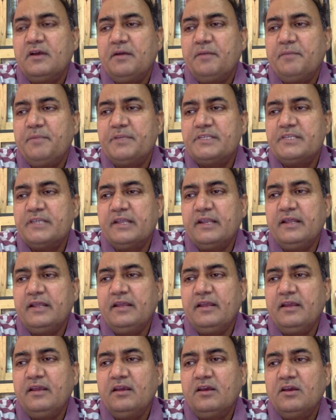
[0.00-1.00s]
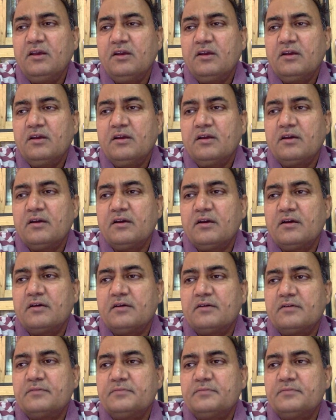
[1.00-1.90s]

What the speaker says: basically uh,